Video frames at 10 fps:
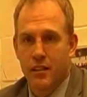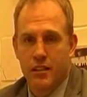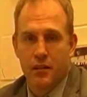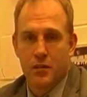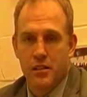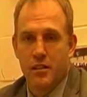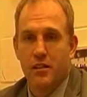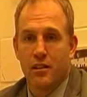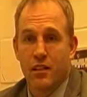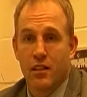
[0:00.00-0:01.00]
I thought we
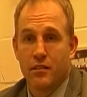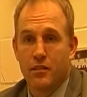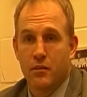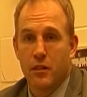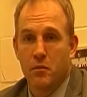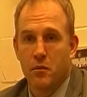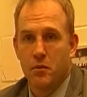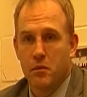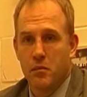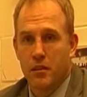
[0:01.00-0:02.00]
started off well,
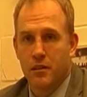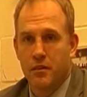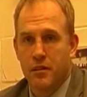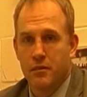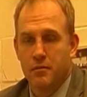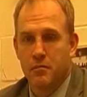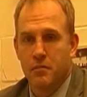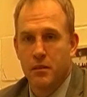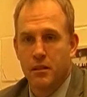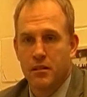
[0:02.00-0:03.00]
moving the puck well,
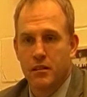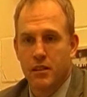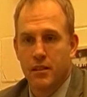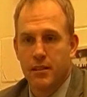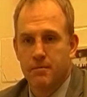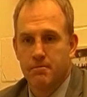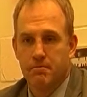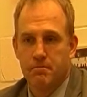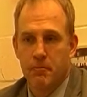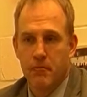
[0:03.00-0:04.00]
but,
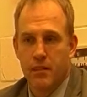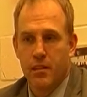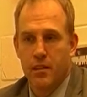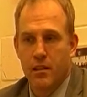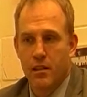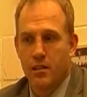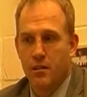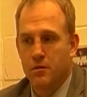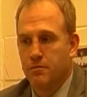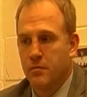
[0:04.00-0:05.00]
you
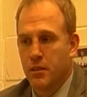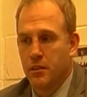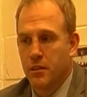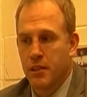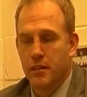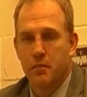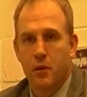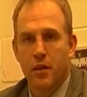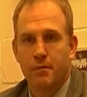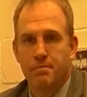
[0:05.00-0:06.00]
know, we need
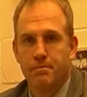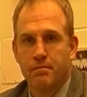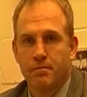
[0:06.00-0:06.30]
more.